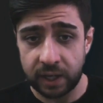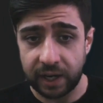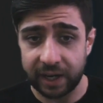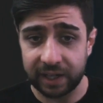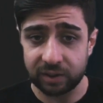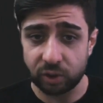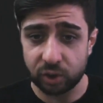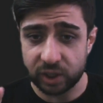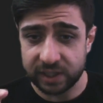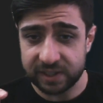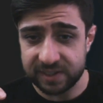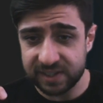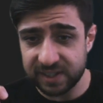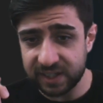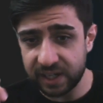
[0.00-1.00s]
and you can
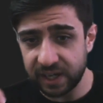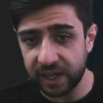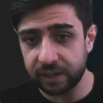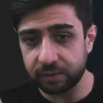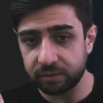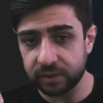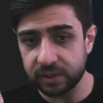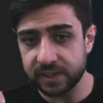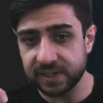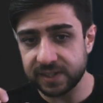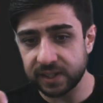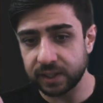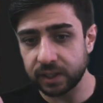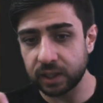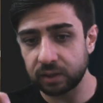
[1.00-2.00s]
see every
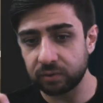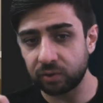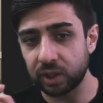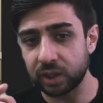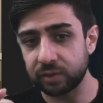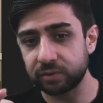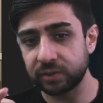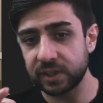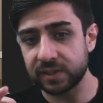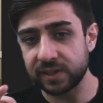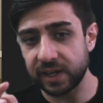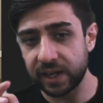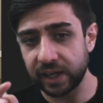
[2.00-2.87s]
single one of these